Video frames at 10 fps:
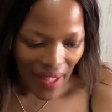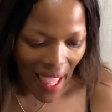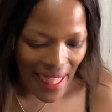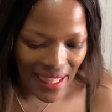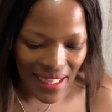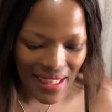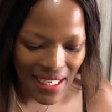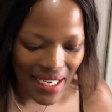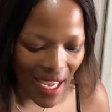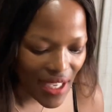and then the
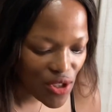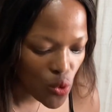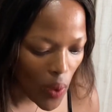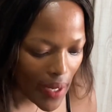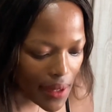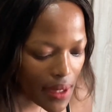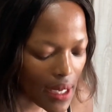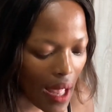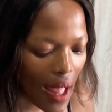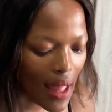next one
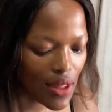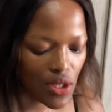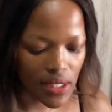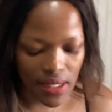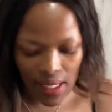are these